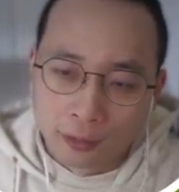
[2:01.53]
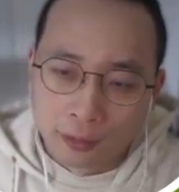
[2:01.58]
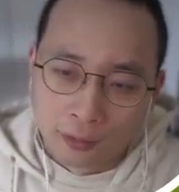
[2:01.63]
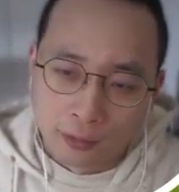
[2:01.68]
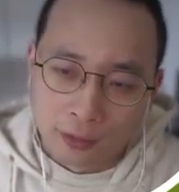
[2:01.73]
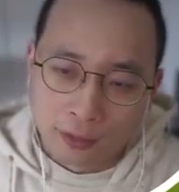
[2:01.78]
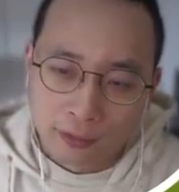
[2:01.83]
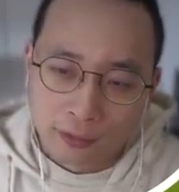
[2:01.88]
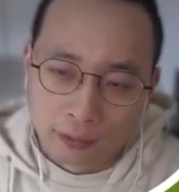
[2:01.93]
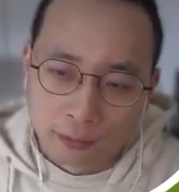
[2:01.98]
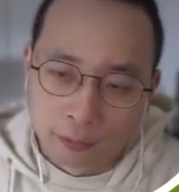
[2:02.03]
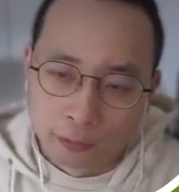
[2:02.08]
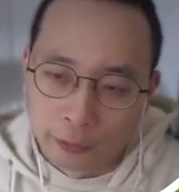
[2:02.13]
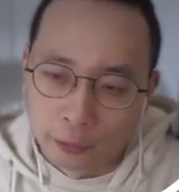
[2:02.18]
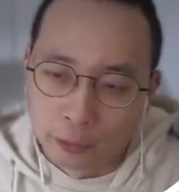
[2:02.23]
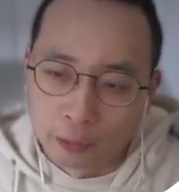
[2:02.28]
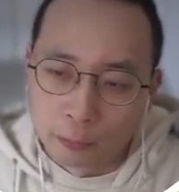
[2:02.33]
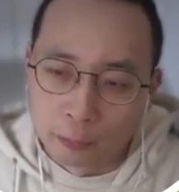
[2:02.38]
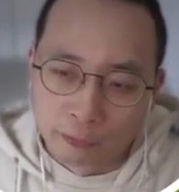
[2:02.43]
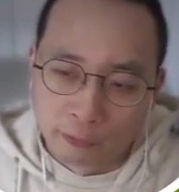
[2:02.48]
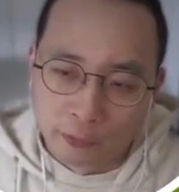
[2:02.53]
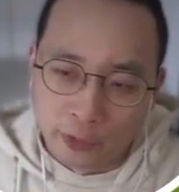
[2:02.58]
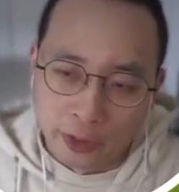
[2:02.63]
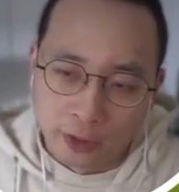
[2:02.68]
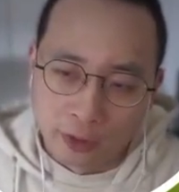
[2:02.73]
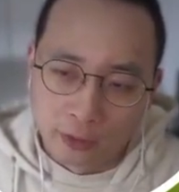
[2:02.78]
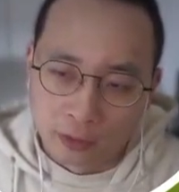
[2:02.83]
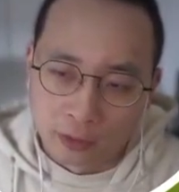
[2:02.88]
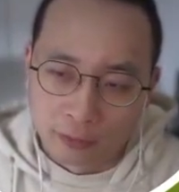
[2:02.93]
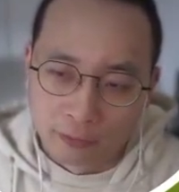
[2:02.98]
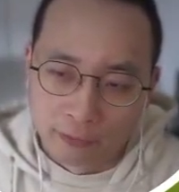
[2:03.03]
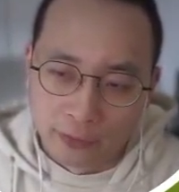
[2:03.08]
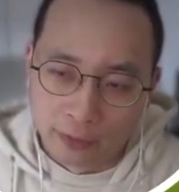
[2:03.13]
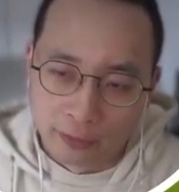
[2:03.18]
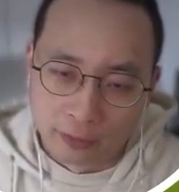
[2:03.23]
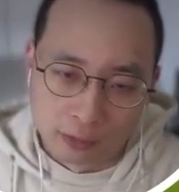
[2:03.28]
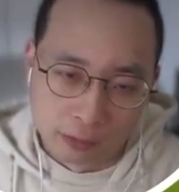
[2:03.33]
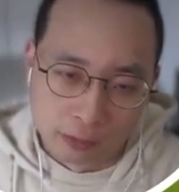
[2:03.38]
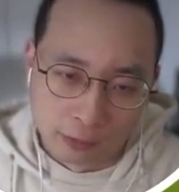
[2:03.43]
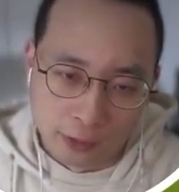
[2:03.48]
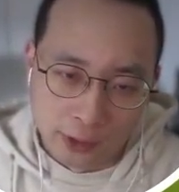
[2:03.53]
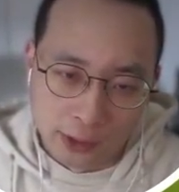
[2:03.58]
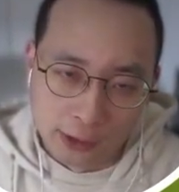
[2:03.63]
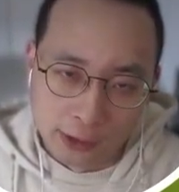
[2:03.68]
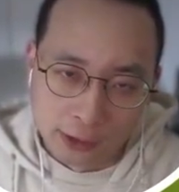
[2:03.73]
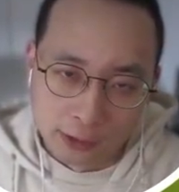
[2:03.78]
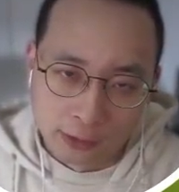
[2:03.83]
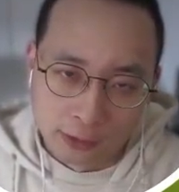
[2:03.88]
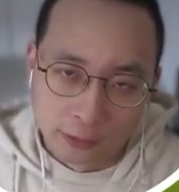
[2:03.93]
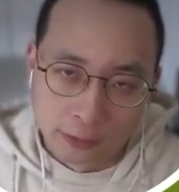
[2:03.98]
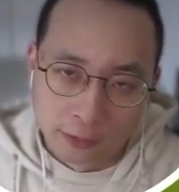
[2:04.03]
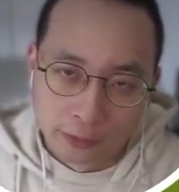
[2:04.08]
That's the realm we enter with the rule engine.